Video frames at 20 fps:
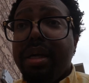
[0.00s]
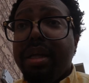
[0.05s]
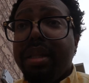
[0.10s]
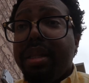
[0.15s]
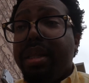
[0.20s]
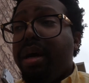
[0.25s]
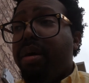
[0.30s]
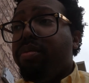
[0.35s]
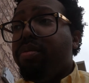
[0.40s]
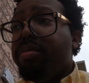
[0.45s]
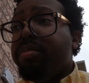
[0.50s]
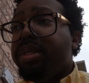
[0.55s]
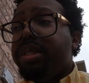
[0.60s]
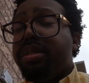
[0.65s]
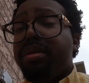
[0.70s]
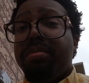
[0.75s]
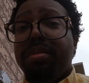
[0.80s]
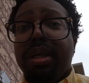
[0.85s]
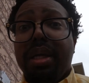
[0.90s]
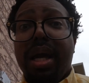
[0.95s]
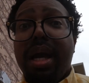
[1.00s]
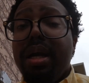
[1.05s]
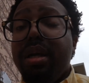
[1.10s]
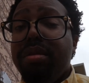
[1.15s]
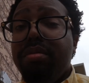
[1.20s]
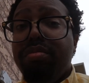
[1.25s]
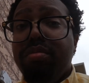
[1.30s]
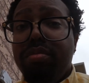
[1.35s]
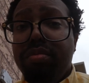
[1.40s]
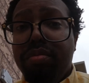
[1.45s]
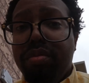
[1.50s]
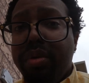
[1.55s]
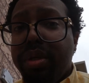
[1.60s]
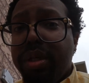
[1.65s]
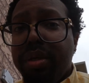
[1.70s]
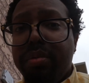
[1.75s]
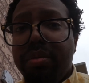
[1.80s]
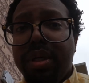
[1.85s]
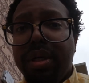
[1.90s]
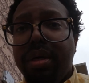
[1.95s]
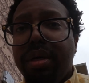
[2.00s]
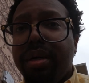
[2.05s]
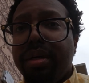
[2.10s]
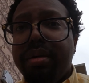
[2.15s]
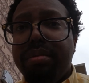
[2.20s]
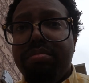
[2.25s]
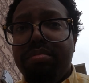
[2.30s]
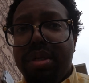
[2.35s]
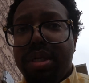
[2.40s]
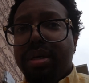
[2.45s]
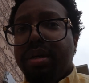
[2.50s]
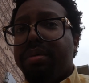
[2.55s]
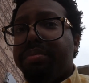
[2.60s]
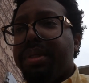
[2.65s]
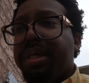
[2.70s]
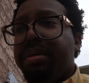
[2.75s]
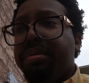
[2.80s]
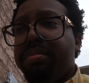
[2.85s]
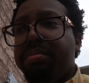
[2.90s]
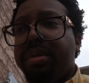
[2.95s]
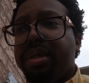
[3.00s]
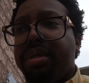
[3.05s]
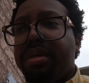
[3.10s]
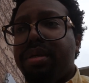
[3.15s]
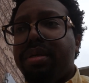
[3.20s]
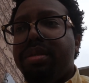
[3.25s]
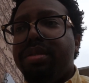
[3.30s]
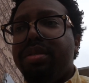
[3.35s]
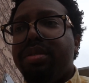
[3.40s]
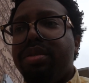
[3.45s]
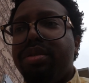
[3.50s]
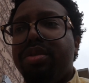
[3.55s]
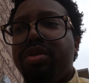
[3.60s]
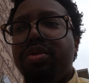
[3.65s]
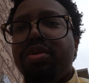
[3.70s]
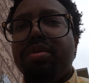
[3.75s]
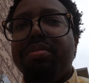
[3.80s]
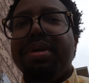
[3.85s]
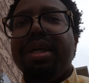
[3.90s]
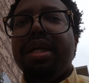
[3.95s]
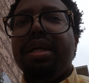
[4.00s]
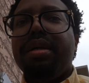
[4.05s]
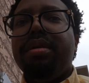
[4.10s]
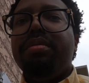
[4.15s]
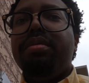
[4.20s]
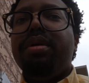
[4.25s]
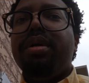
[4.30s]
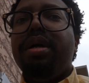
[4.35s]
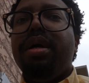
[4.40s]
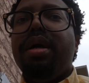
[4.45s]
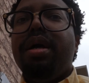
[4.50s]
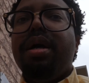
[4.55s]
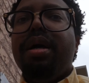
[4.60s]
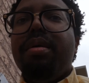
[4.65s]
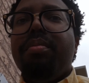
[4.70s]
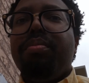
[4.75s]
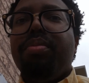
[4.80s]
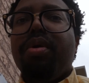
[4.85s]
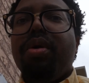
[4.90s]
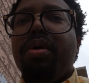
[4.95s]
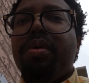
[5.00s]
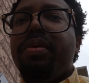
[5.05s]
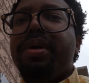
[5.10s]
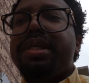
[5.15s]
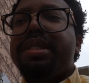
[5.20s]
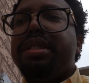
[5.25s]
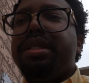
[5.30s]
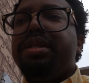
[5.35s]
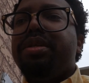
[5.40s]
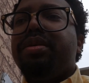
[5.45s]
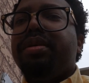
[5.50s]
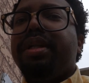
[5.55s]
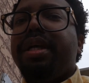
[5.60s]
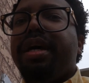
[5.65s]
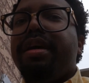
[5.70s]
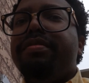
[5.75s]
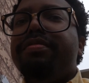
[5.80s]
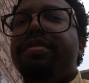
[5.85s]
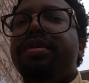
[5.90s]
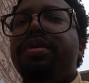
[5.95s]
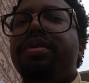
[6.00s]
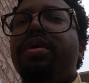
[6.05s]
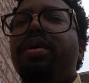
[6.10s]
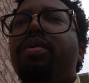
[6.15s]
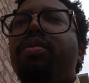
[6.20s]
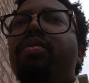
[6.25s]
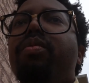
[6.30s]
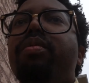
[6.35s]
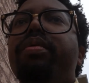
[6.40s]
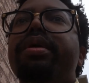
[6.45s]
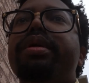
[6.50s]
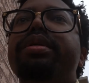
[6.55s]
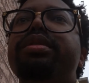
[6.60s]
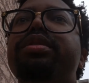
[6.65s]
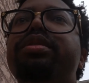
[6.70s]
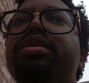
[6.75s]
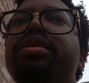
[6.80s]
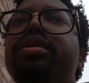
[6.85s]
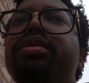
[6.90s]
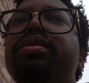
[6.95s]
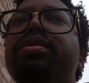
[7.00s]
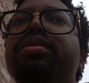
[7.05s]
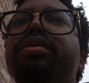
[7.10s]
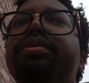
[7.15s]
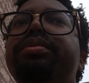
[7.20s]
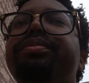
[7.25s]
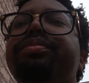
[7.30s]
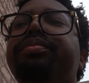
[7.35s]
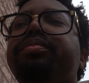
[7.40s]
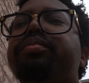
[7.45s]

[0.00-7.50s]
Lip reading: That would be something I really want to share about, because you're making progress in your life. You don't want to